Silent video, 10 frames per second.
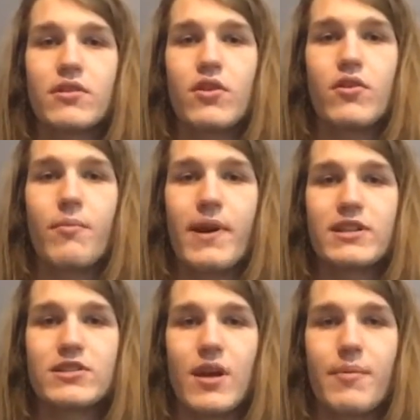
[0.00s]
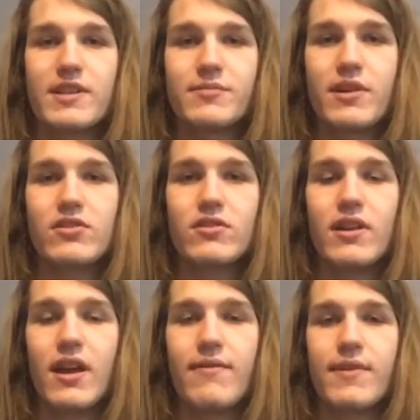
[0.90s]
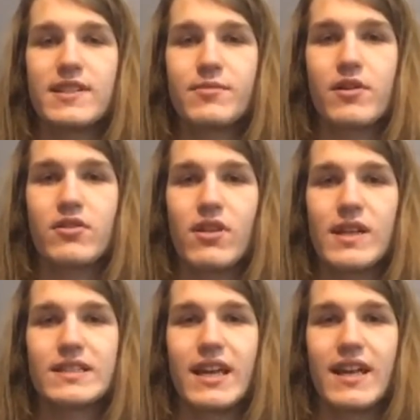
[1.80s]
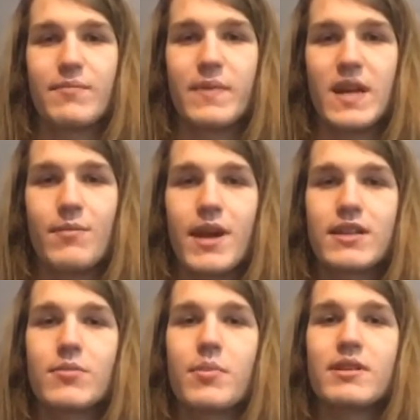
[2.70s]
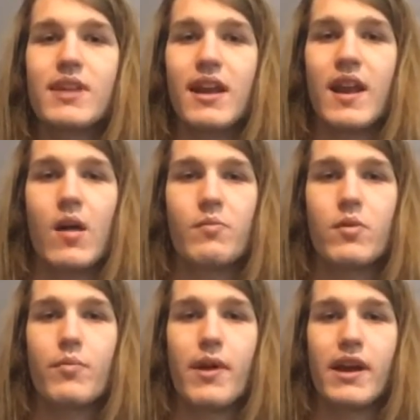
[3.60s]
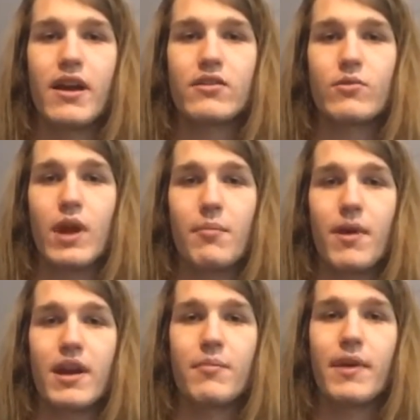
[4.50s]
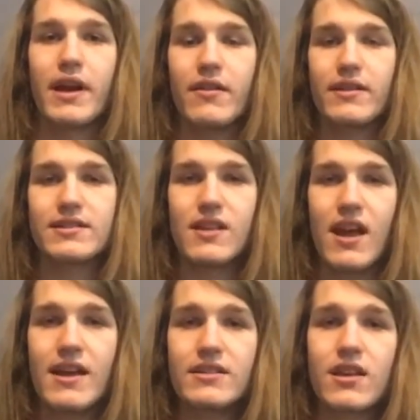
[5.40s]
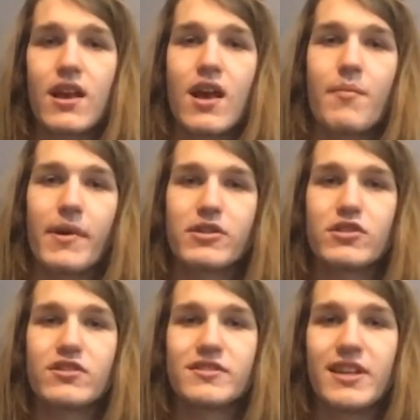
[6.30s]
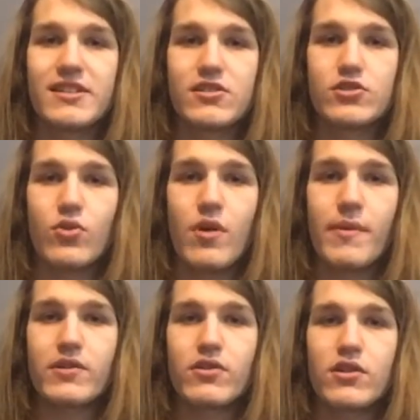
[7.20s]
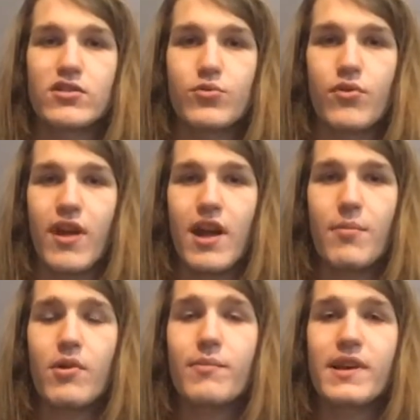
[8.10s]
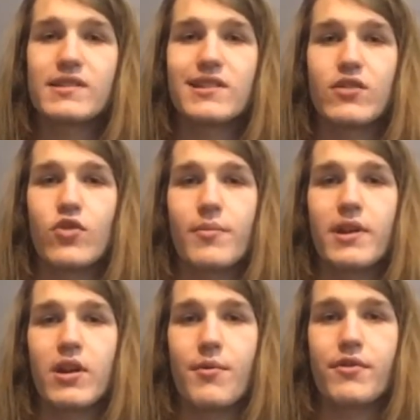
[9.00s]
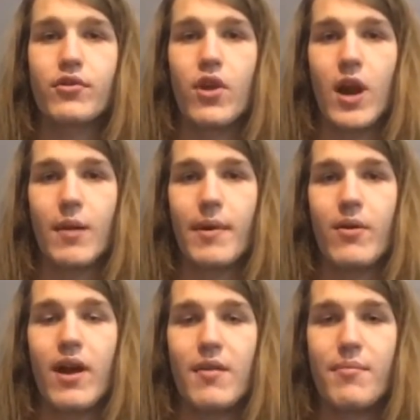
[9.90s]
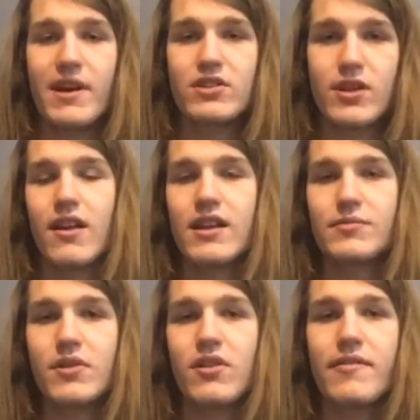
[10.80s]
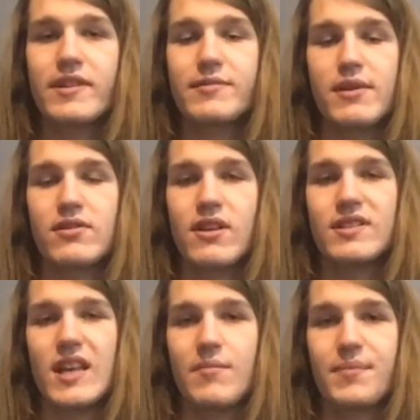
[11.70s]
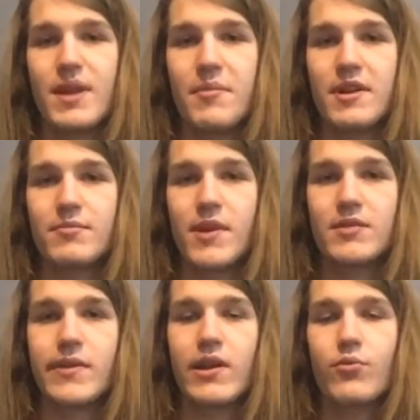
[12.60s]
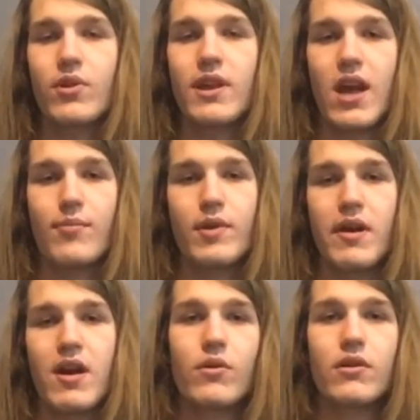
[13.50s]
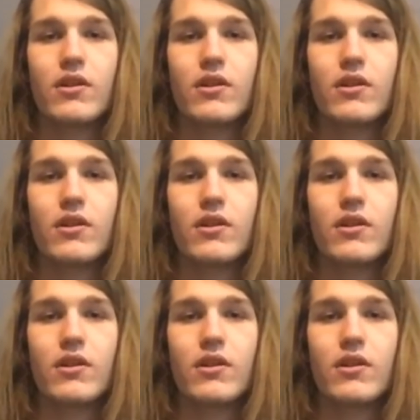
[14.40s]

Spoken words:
a local bike shop, especially if they specialize in BMX, because they can help you pick out the right bike, pick out the size, make sure it's nice and strong, make sure it's reliable, because they normally know what they're talking about at bike shops. Especially if they specialize in BMX bikes, they can really help you out.